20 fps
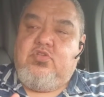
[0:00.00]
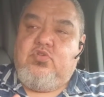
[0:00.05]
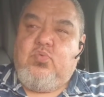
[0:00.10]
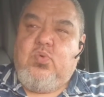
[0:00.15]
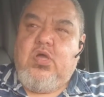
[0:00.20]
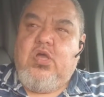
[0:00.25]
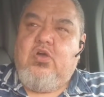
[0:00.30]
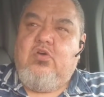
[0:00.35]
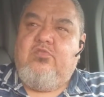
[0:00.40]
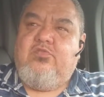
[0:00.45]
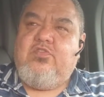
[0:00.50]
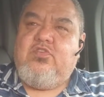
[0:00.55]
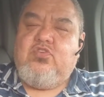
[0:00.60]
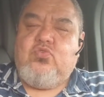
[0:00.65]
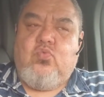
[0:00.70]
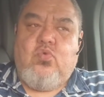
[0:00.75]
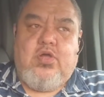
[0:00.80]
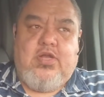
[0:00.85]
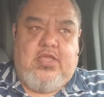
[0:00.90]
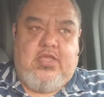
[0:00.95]

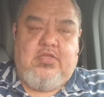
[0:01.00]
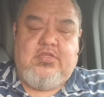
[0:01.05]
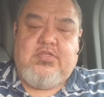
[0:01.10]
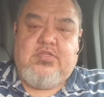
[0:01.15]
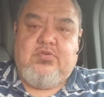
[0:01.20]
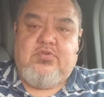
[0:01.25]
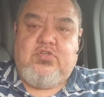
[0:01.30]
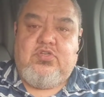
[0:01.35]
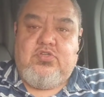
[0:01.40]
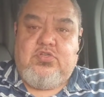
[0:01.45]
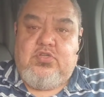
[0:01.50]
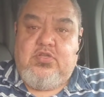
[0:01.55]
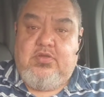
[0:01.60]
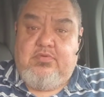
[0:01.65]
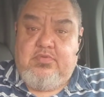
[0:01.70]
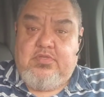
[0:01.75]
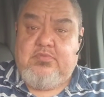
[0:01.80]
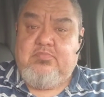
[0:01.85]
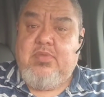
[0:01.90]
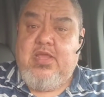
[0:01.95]
1220, so
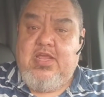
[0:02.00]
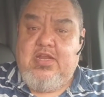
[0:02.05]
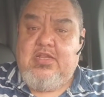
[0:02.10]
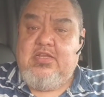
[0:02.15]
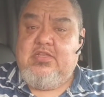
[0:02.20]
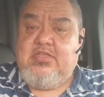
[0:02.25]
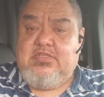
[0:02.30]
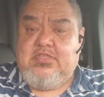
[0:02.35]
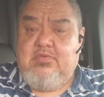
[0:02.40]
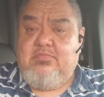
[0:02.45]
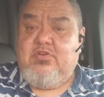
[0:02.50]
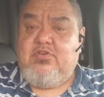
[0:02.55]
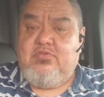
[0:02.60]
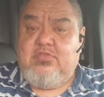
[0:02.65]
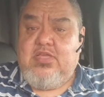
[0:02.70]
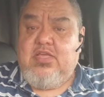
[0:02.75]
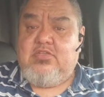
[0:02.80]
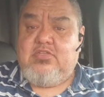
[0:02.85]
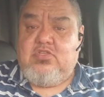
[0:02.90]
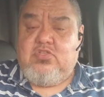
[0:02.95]
it was made in December
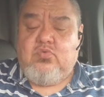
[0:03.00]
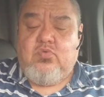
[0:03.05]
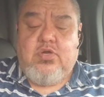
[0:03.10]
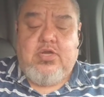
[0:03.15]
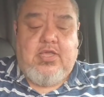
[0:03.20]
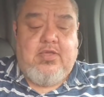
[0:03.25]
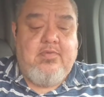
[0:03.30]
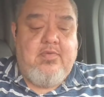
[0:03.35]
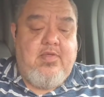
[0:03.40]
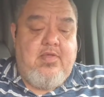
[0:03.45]
2020,